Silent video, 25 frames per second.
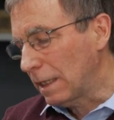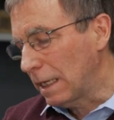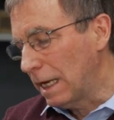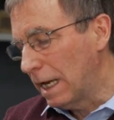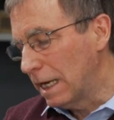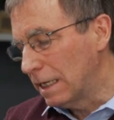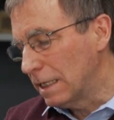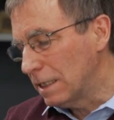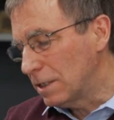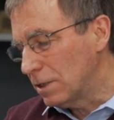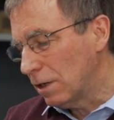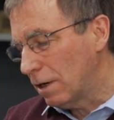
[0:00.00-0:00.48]

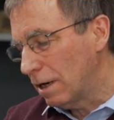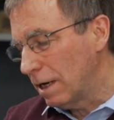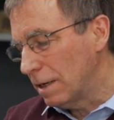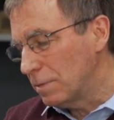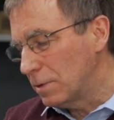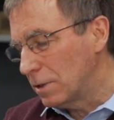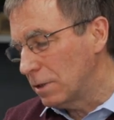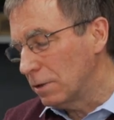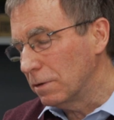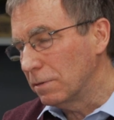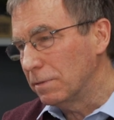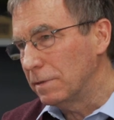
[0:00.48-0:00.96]
and a time
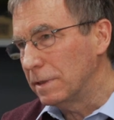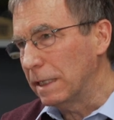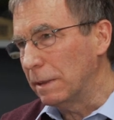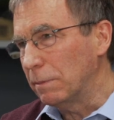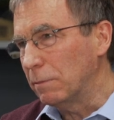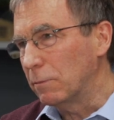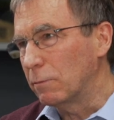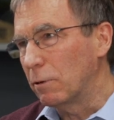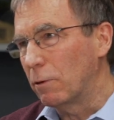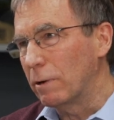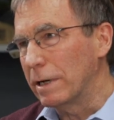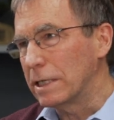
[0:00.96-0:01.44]
to of
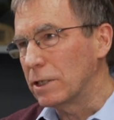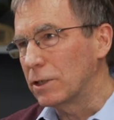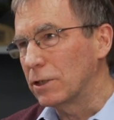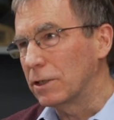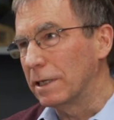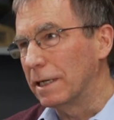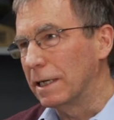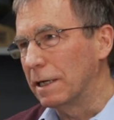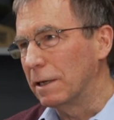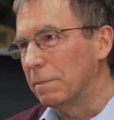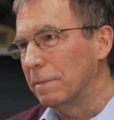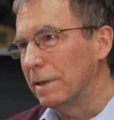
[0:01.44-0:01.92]
deep
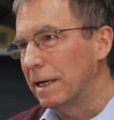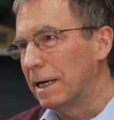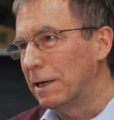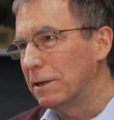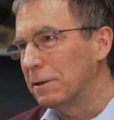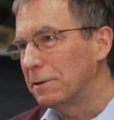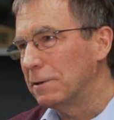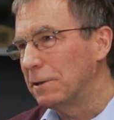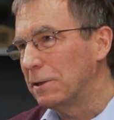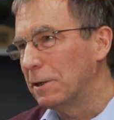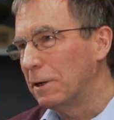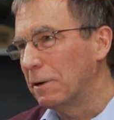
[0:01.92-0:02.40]
questioning
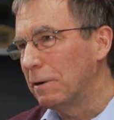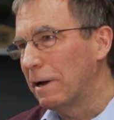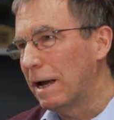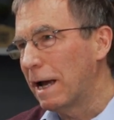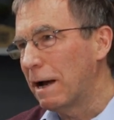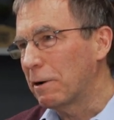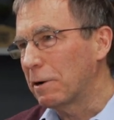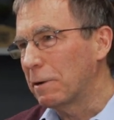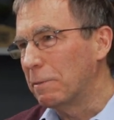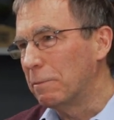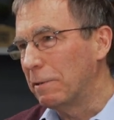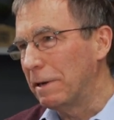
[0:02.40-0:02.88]
about, you know,
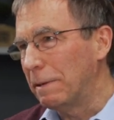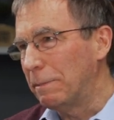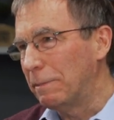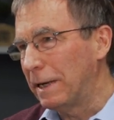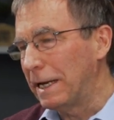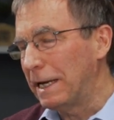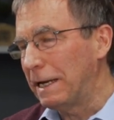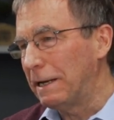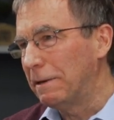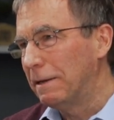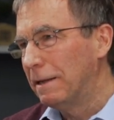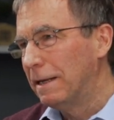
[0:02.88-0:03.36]
how can we
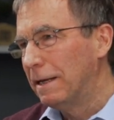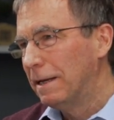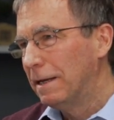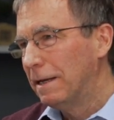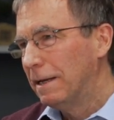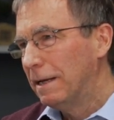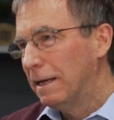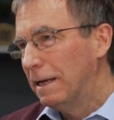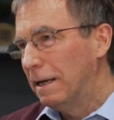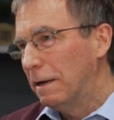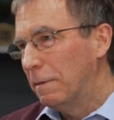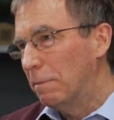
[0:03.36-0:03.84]
be
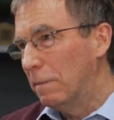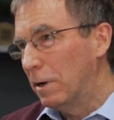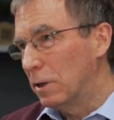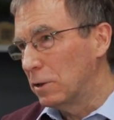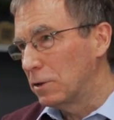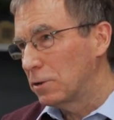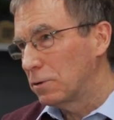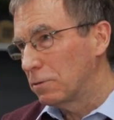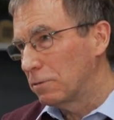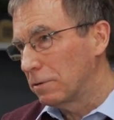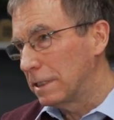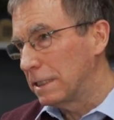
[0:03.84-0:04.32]

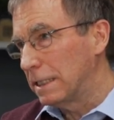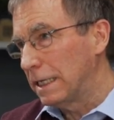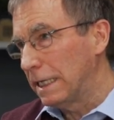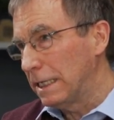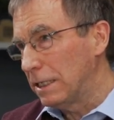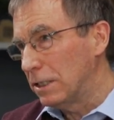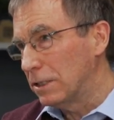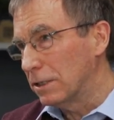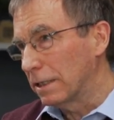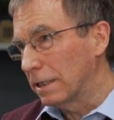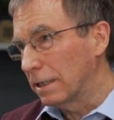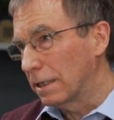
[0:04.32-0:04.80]
most
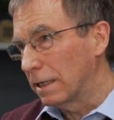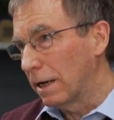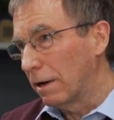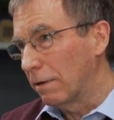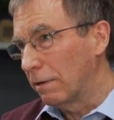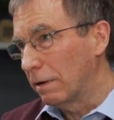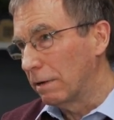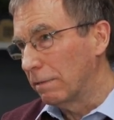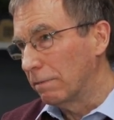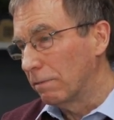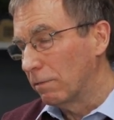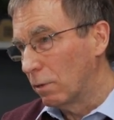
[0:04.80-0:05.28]
strategic
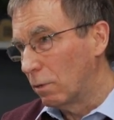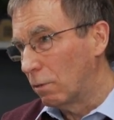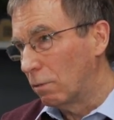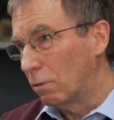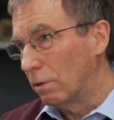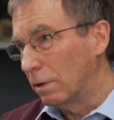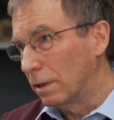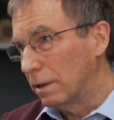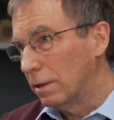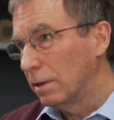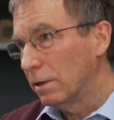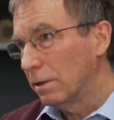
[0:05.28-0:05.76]
going
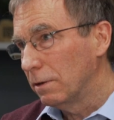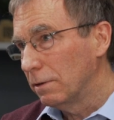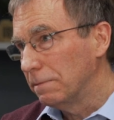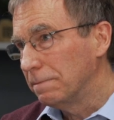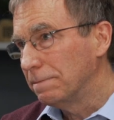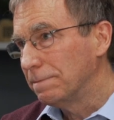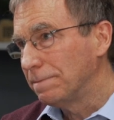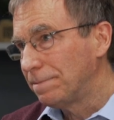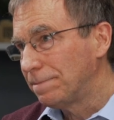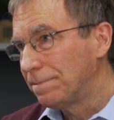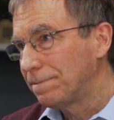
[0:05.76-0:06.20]
forward too.